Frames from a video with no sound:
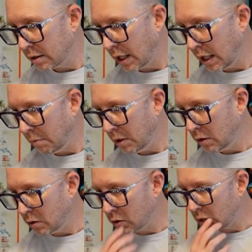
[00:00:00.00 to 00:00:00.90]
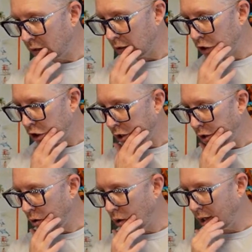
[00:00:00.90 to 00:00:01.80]
Can be used at the
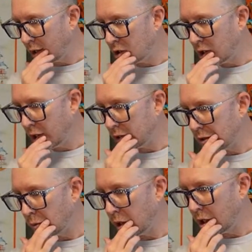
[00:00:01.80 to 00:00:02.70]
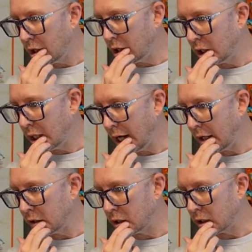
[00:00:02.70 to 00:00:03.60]
show and a chance to win
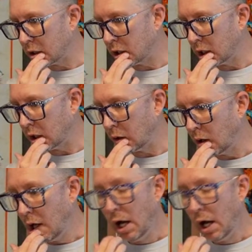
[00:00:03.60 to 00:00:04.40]
$100 at the show.